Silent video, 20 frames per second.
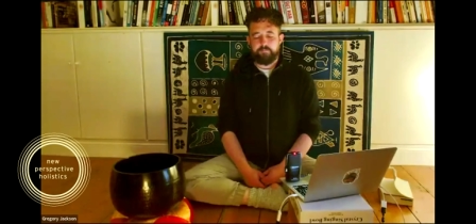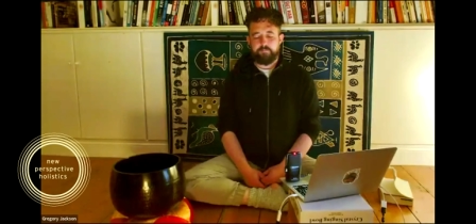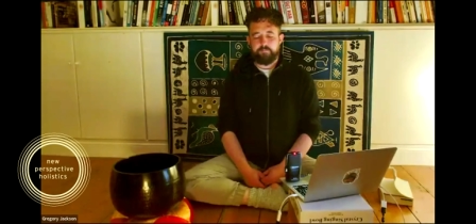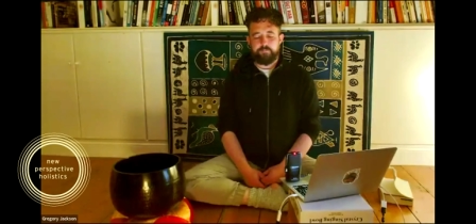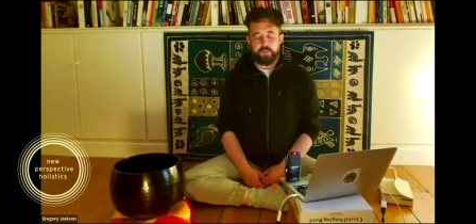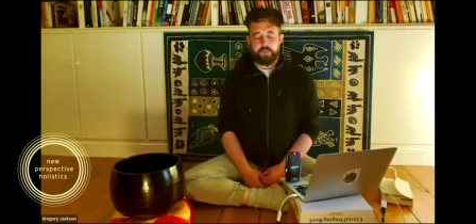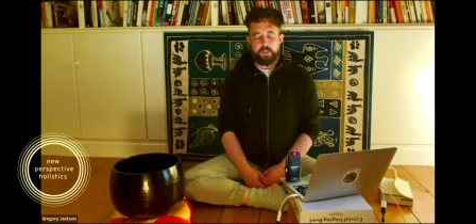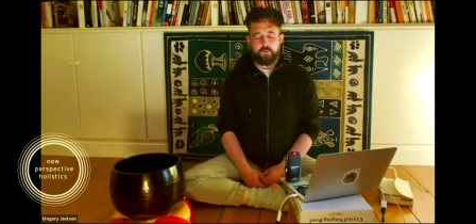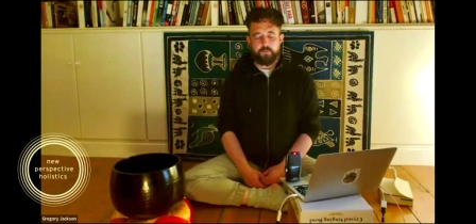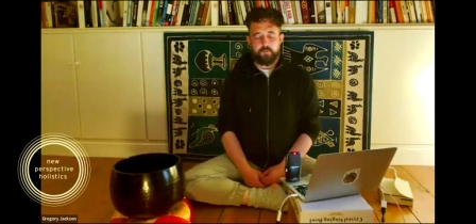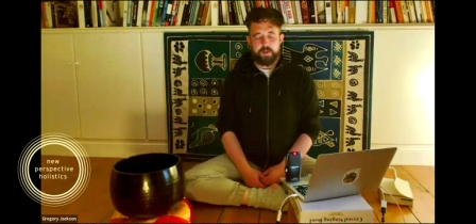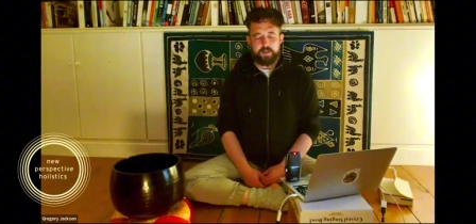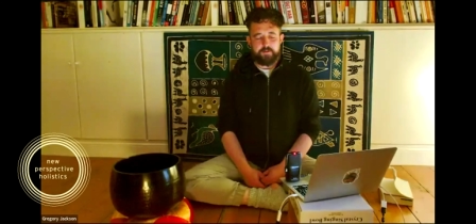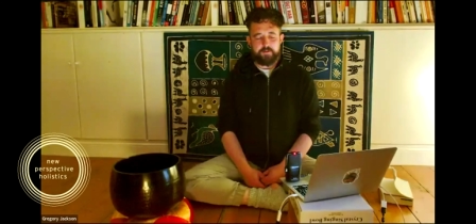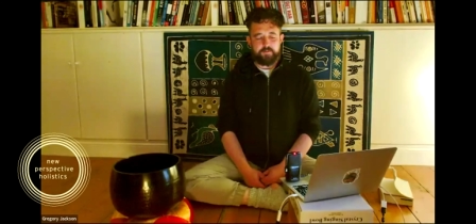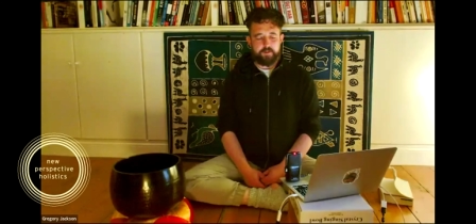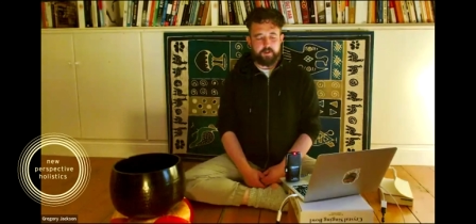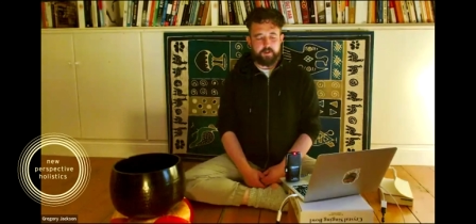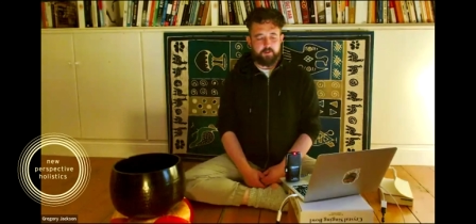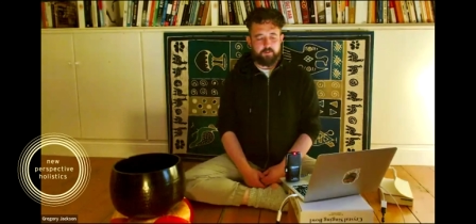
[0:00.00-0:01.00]
And when you
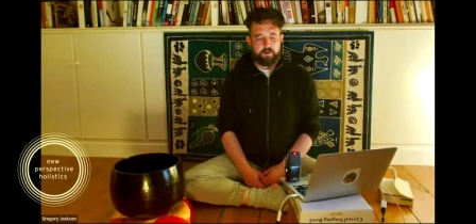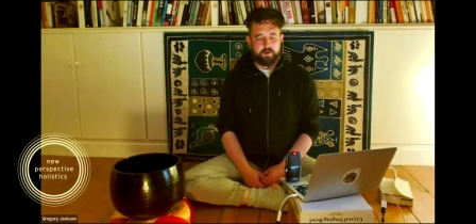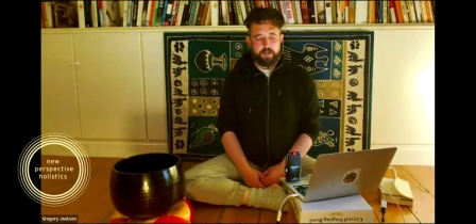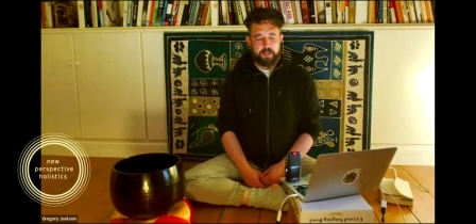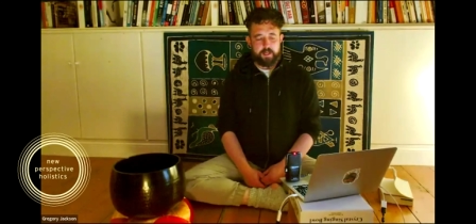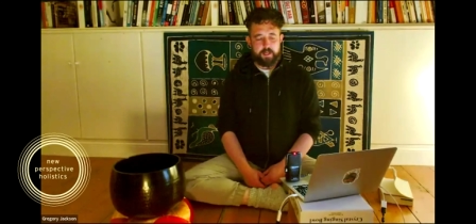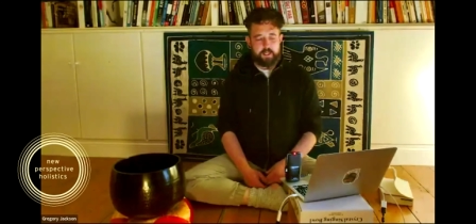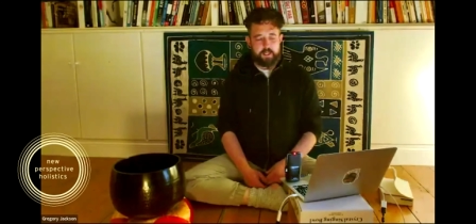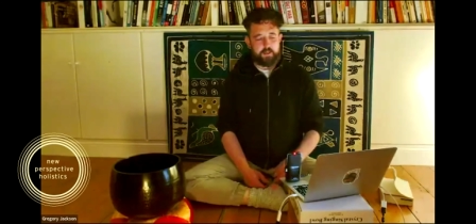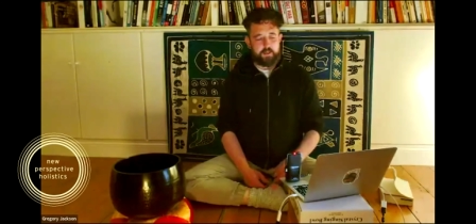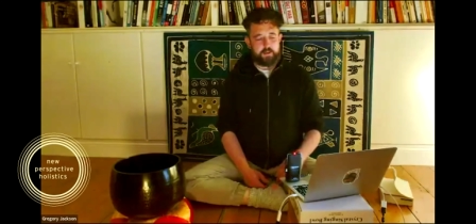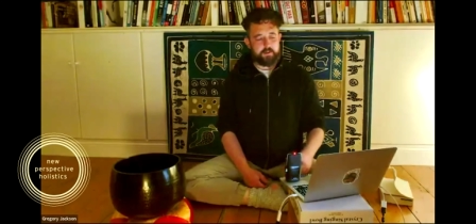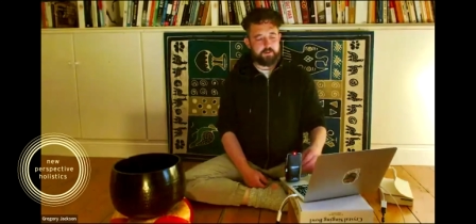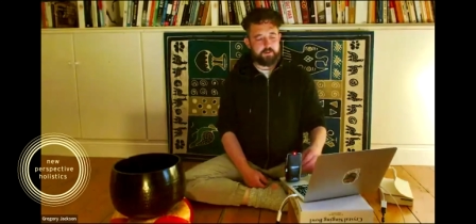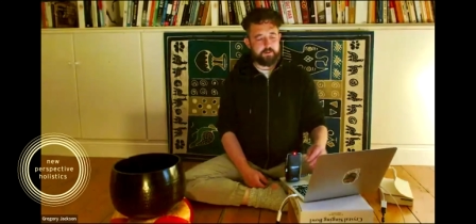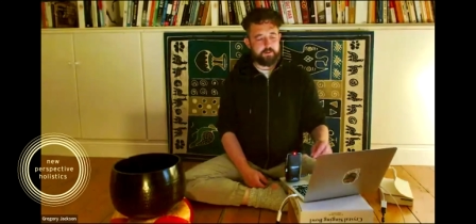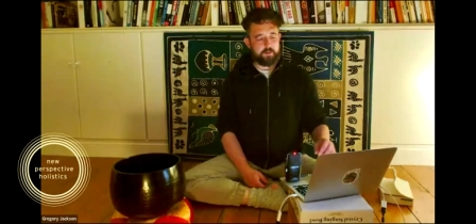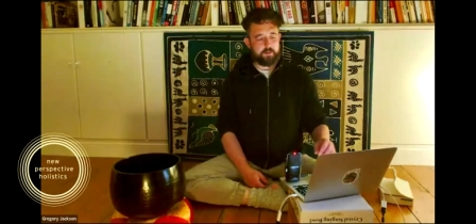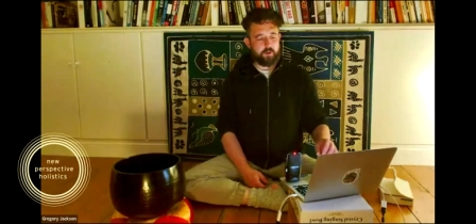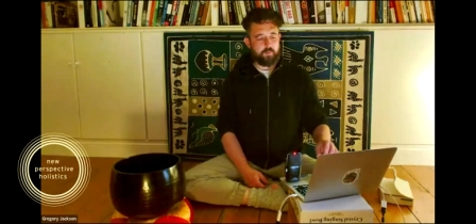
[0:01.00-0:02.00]
feel ready,
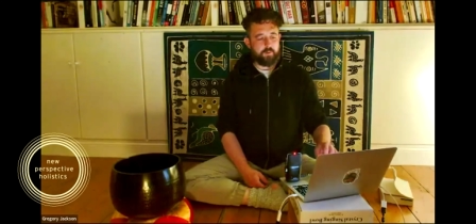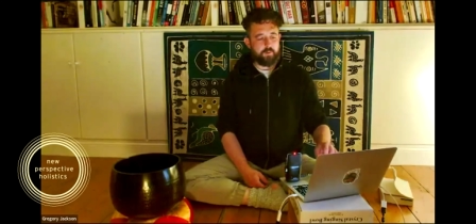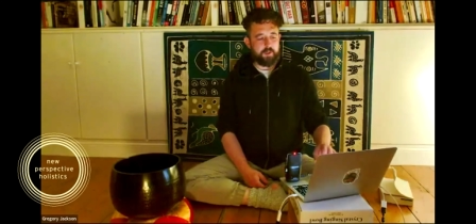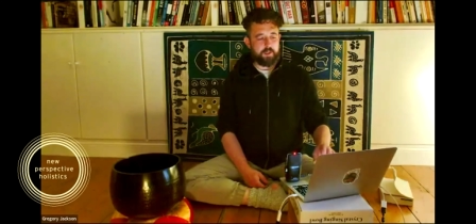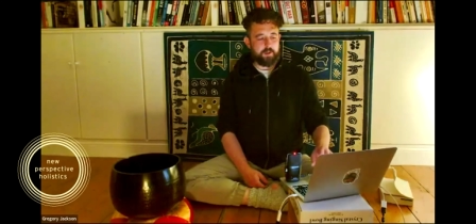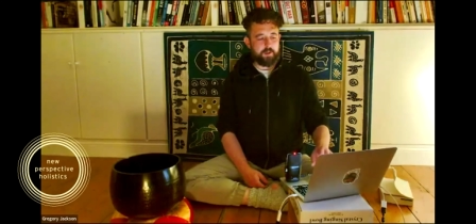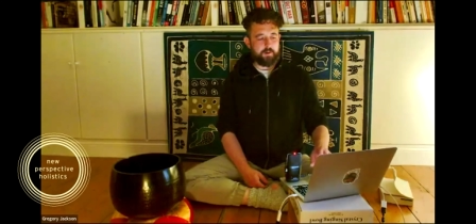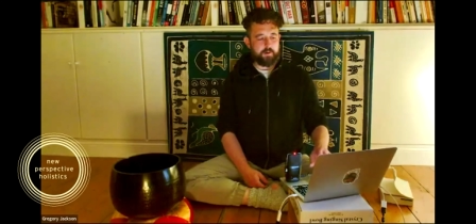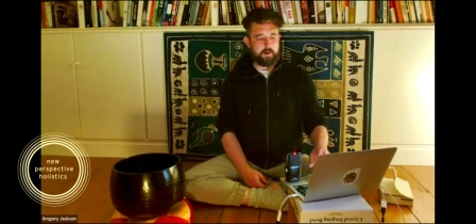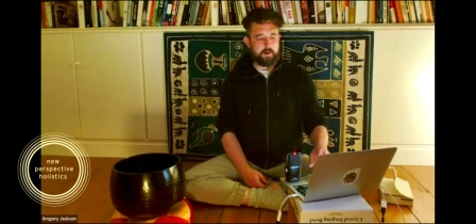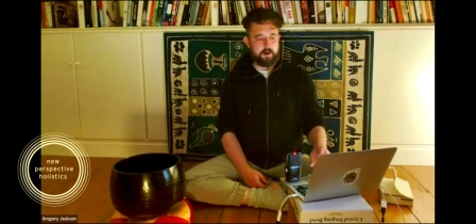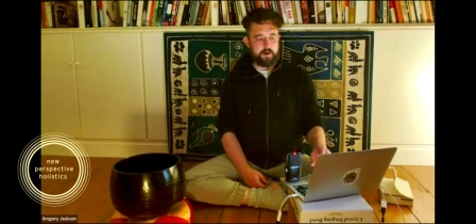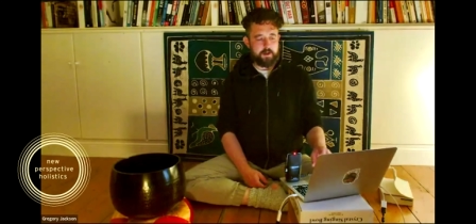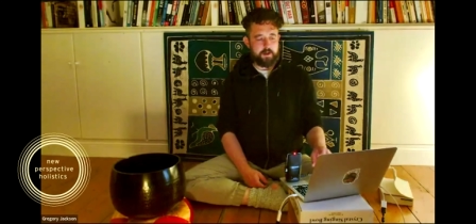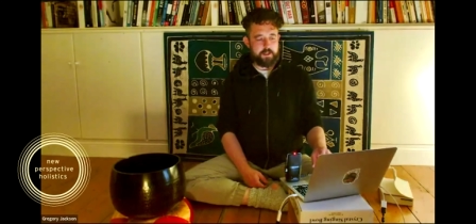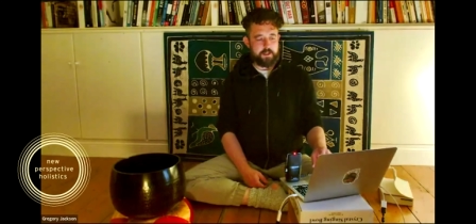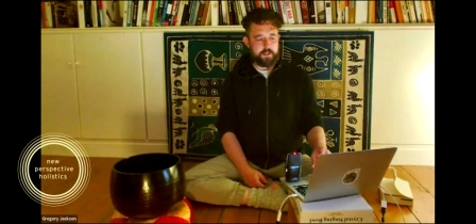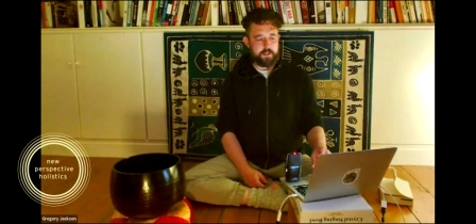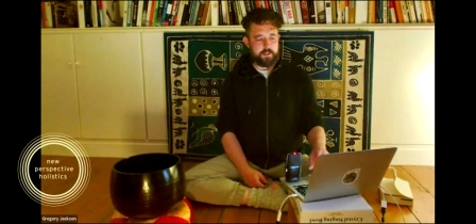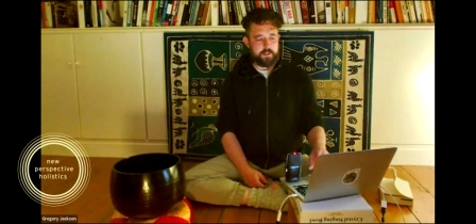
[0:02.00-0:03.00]
opening your
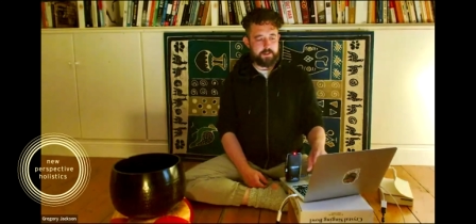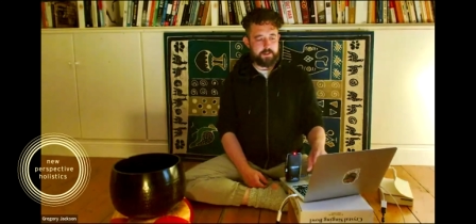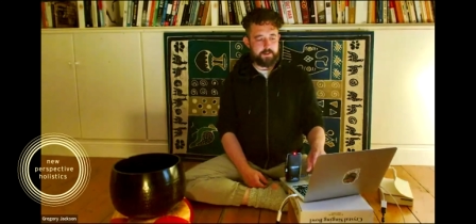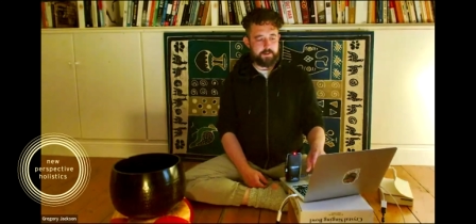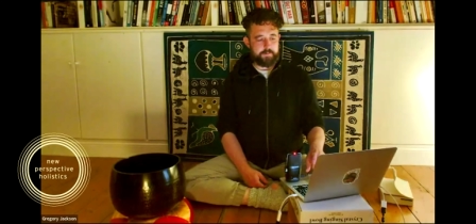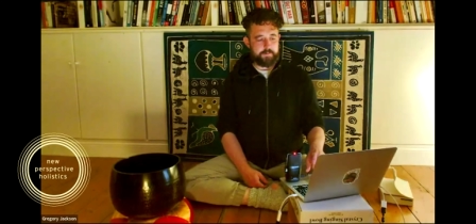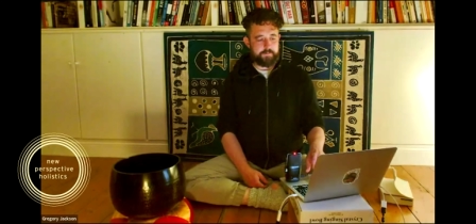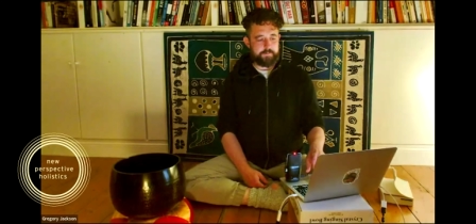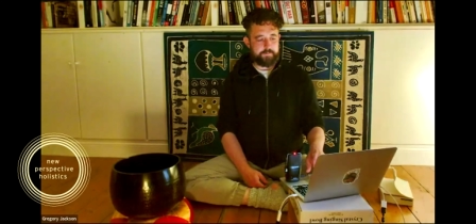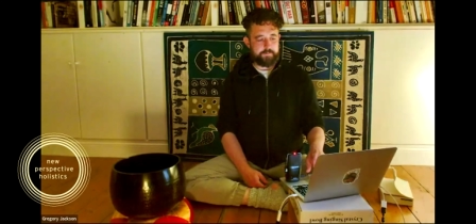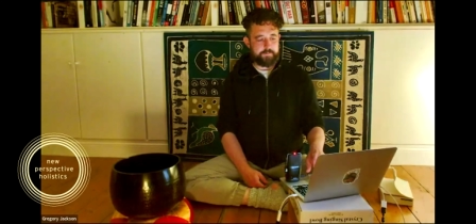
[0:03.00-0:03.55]
eyes or